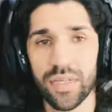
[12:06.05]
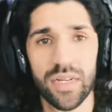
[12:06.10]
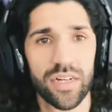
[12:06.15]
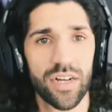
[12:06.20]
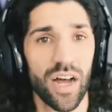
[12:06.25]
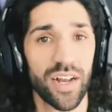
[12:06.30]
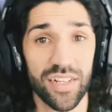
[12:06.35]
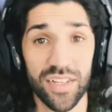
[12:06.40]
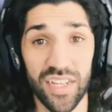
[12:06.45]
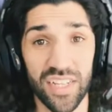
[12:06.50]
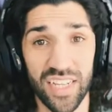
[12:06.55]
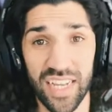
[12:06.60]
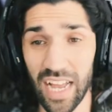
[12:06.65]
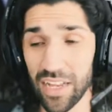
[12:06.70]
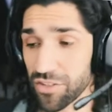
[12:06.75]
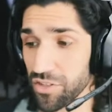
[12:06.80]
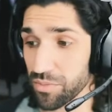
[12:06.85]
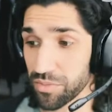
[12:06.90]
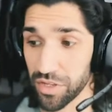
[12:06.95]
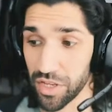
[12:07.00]
Guidance as a
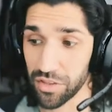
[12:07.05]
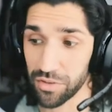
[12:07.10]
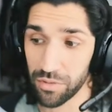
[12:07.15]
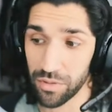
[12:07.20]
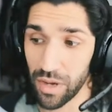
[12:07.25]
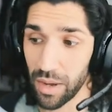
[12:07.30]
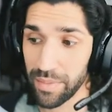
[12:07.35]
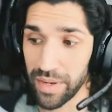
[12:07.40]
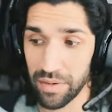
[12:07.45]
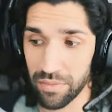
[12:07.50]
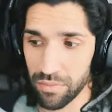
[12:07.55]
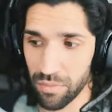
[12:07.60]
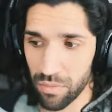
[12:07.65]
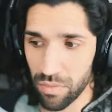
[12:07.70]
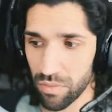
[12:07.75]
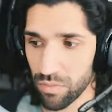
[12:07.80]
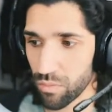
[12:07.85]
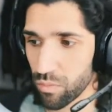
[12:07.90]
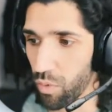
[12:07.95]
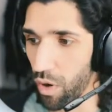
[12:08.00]
cantrip, because I thought, I mean,
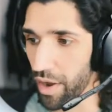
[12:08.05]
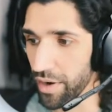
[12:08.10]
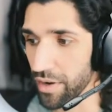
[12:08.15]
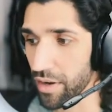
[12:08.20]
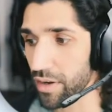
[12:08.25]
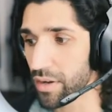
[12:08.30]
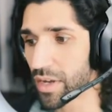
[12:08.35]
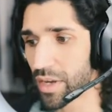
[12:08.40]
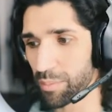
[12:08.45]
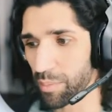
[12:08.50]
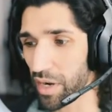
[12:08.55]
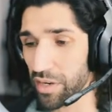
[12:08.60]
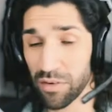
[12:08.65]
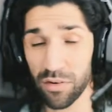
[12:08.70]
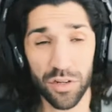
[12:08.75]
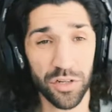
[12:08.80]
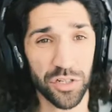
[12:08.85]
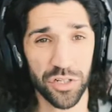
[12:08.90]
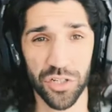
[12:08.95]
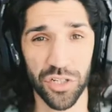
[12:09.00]
why not? Minor
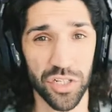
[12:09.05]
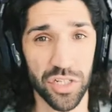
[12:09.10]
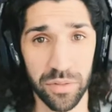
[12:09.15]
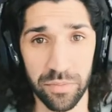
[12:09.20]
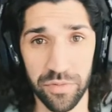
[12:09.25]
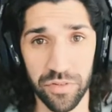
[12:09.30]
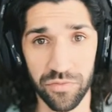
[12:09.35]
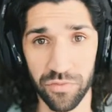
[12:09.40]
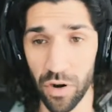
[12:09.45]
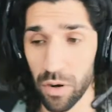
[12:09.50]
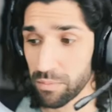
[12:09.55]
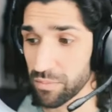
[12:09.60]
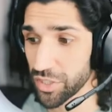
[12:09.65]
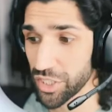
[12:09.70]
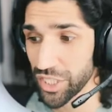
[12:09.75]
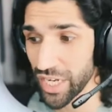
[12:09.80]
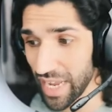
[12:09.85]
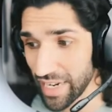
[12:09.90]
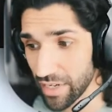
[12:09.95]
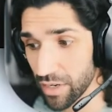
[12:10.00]
Illusion just comes from
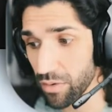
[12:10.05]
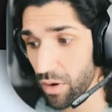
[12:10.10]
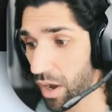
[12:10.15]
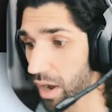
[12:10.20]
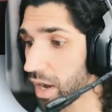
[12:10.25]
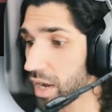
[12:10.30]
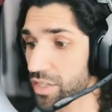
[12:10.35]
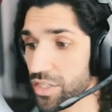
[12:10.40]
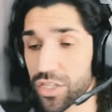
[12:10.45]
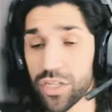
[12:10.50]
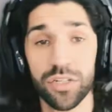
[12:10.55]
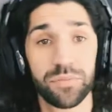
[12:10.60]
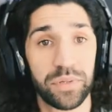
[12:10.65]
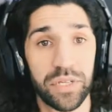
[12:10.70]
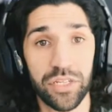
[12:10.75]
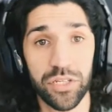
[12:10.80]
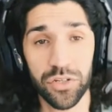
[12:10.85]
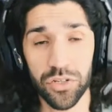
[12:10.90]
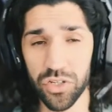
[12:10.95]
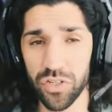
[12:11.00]
Shadow Arts, could be
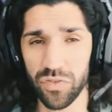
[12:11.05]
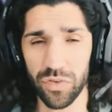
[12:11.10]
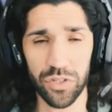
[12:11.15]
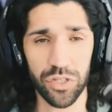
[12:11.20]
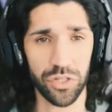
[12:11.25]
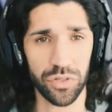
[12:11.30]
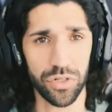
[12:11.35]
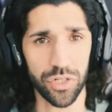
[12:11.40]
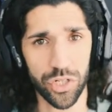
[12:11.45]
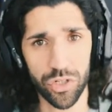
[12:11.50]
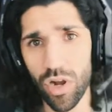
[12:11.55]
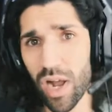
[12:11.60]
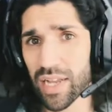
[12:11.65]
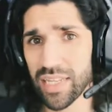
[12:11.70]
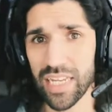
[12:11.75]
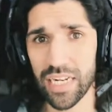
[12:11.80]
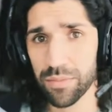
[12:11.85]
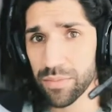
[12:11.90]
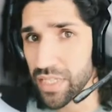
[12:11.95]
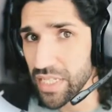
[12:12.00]
useful to distract
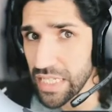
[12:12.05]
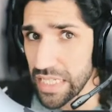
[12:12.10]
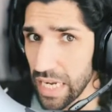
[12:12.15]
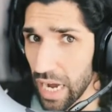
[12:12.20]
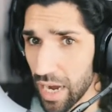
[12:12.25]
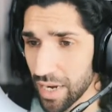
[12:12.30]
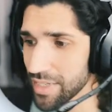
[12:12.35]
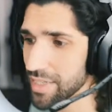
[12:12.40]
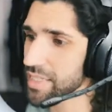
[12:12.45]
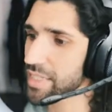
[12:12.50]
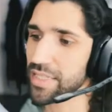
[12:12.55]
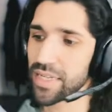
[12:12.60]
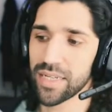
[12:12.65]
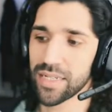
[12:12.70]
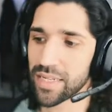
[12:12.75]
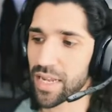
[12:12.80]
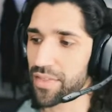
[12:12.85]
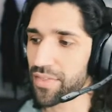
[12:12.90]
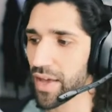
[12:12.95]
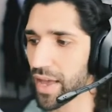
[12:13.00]
enemies in darkness,
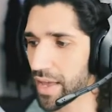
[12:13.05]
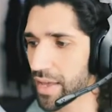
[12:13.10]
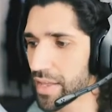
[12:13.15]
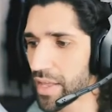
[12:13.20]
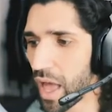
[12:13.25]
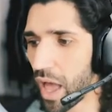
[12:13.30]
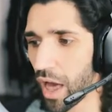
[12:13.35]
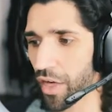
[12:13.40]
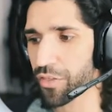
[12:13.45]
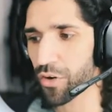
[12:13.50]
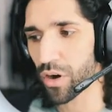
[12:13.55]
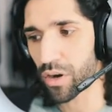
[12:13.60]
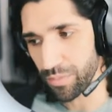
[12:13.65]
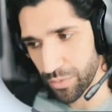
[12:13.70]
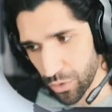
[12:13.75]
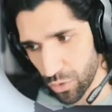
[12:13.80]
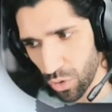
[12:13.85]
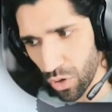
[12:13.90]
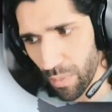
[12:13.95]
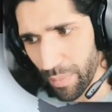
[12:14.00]
things like that. I thought
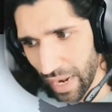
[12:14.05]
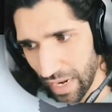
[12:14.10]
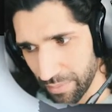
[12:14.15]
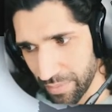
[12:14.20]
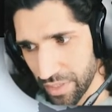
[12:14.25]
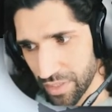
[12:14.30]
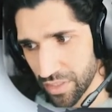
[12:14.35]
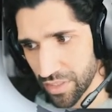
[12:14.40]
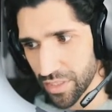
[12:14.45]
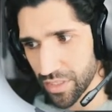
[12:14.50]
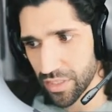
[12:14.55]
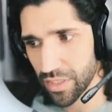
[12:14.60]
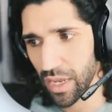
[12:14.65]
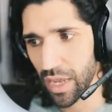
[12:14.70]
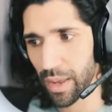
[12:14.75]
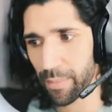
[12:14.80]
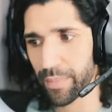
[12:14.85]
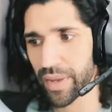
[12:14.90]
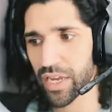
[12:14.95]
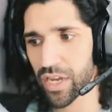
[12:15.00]
Absorb Elements,
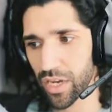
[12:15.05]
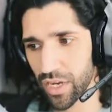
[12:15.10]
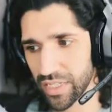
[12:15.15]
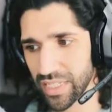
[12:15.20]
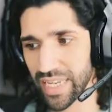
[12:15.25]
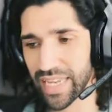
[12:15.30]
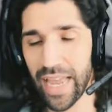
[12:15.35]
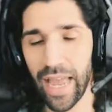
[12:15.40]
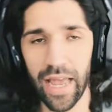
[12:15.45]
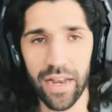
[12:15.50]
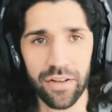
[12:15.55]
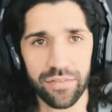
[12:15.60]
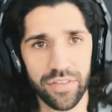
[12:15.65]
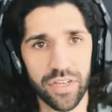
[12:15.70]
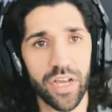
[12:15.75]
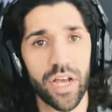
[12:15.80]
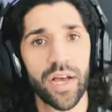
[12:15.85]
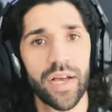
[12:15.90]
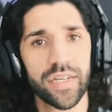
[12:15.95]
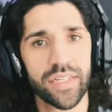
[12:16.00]
because again of the
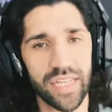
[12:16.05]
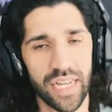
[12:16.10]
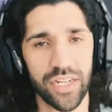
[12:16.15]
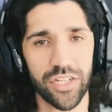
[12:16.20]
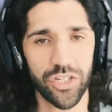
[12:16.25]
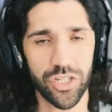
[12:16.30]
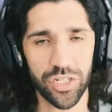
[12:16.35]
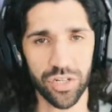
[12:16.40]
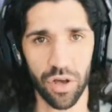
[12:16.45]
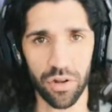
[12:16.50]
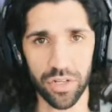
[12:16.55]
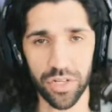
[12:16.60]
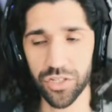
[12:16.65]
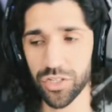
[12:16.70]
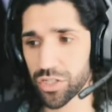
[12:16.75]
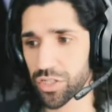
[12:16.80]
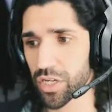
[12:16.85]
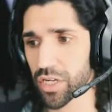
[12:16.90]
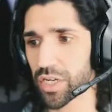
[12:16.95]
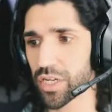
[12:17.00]
cursed energy
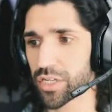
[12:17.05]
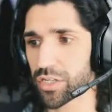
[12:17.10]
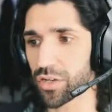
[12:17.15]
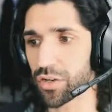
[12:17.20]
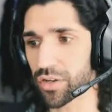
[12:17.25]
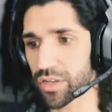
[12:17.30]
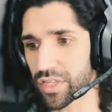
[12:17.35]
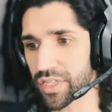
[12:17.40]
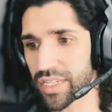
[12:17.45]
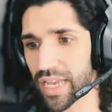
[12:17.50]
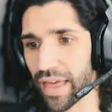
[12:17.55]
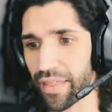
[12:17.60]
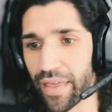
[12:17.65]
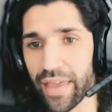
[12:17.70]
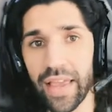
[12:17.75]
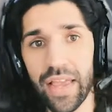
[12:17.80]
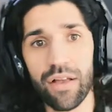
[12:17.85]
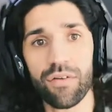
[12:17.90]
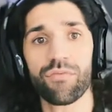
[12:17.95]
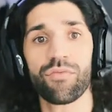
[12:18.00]
knowledge, you could say that
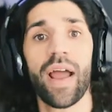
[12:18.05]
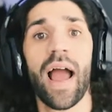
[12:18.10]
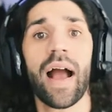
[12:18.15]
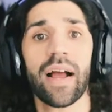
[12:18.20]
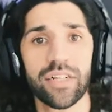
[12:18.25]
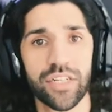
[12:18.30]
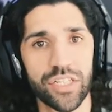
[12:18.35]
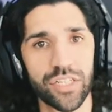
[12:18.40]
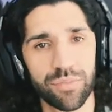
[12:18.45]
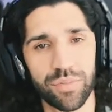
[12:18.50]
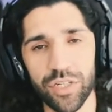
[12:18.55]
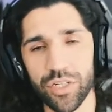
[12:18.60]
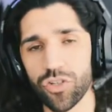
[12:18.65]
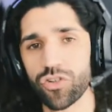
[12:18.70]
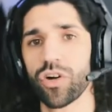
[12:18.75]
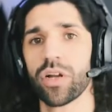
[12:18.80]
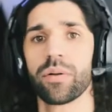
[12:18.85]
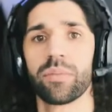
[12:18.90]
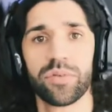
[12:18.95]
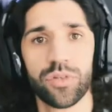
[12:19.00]
he can react to something and
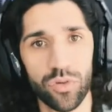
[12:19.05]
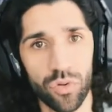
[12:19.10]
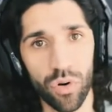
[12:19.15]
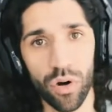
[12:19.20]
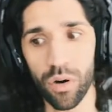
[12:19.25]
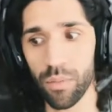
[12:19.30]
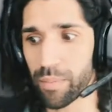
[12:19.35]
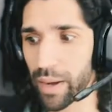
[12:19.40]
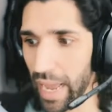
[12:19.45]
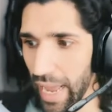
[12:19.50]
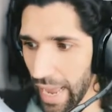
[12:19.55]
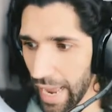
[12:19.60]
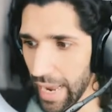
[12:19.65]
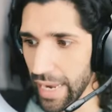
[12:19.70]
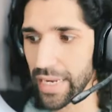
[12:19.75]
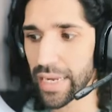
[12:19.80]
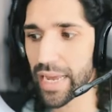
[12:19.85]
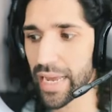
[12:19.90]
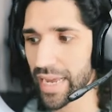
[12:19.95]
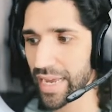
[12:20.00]
try and absorb
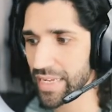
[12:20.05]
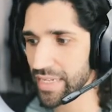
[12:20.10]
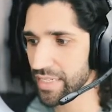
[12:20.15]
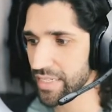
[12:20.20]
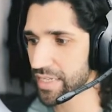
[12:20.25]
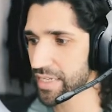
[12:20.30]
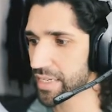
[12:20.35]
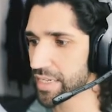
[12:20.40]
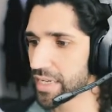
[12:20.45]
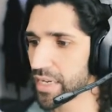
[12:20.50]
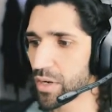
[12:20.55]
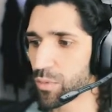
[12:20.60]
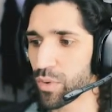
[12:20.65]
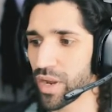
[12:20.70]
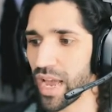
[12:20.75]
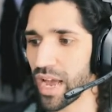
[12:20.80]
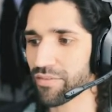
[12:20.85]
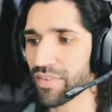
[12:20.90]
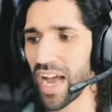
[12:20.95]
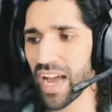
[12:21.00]
a hit. We
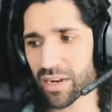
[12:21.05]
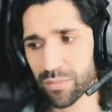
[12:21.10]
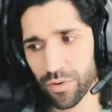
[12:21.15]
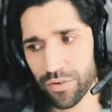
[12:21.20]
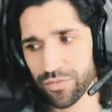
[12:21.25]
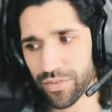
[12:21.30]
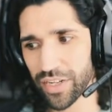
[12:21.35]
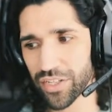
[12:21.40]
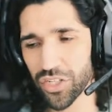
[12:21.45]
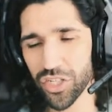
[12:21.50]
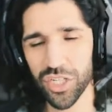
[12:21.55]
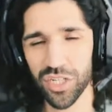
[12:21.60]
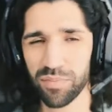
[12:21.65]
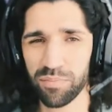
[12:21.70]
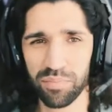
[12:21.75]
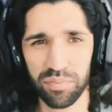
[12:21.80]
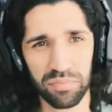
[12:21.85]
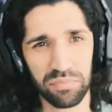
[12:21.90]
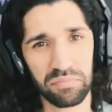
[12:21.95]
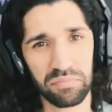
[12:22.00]
have Animal Friendship.